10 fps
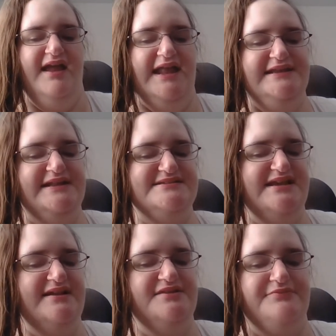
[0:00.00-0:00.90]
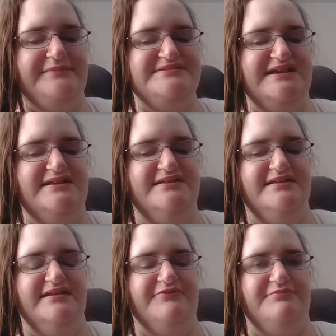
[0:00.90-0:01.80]
and it said on their website
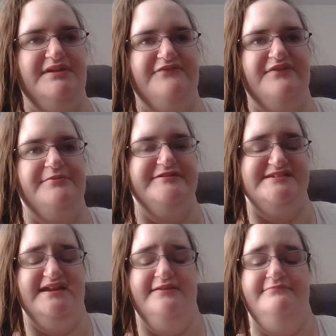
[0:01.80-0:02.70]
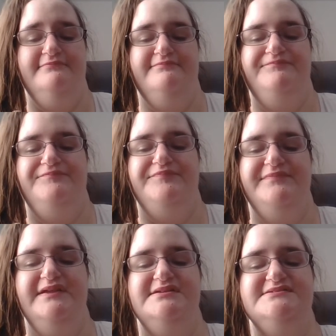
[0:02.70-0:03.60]
it would be on February 2nd,
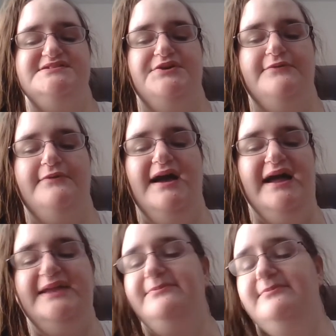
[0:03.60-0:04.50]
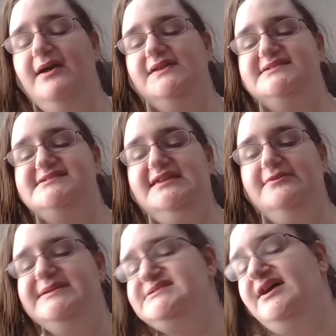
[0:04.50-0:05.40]
so I'm honestly a
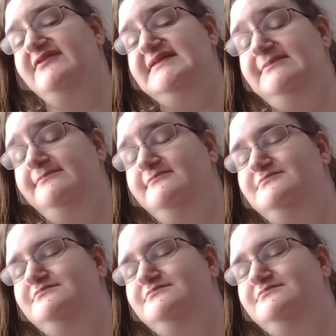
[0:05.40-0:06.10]
little pissed off at them.